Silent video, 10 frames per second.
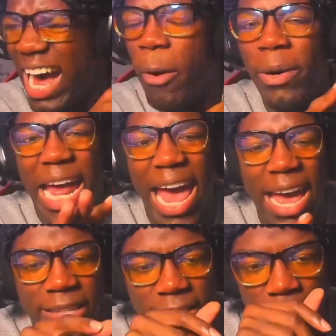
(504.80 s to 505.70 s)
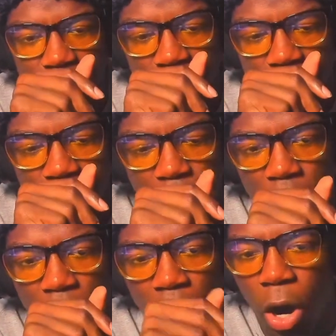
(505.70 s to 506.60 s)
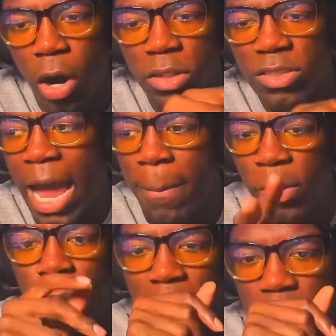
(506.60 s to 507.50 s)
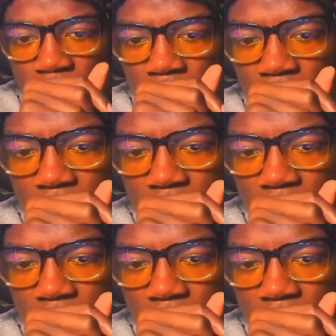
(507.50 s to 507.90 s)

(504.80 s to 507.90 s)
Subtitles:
would ask all type of questions.